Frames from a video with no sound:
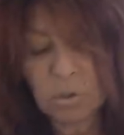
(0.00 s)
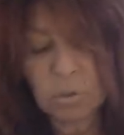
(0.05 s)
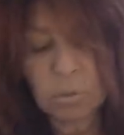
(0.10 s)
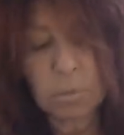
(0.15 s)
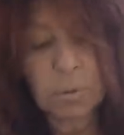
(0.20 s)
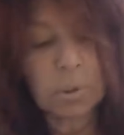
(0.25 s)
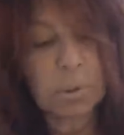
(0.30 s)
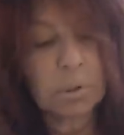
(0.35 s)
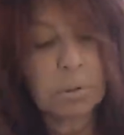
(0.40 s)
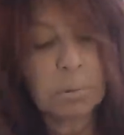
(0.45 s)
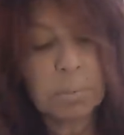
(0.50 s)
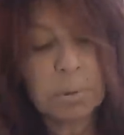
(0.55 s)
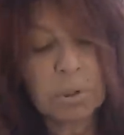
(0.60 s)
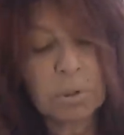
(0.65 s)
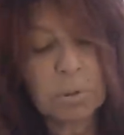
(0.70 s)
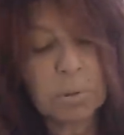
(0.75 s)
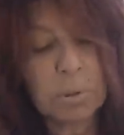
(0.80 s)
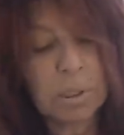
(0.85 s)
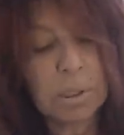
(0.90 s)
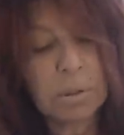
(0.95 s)
is real
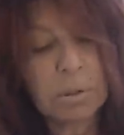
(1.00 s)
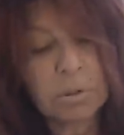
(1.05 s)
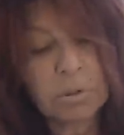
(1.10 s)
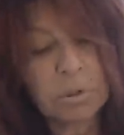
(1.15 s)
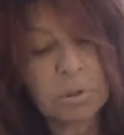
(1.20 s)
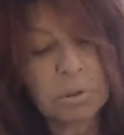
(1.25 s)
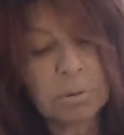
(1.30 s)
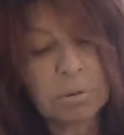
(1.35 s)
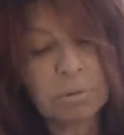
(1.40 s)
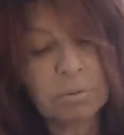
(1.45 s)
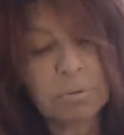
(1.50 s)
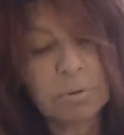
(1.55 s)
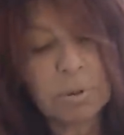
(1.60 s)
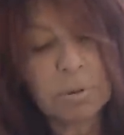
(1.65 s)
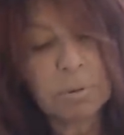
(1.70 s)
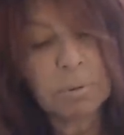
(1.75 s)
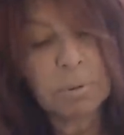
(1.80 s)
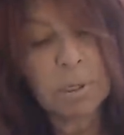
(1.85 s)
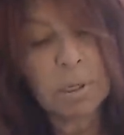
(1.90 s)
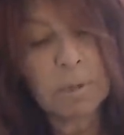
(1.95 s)
between the two of
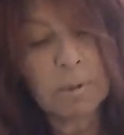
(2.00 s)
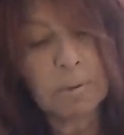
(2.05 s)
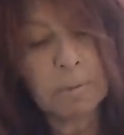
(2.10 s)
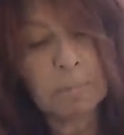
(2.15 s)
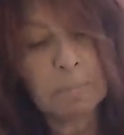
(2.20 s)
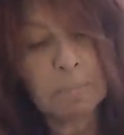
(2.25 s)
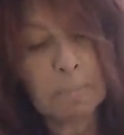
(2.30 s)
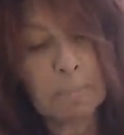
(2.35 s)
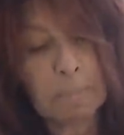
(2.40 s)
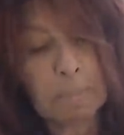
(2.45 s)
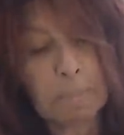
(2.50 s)
you here.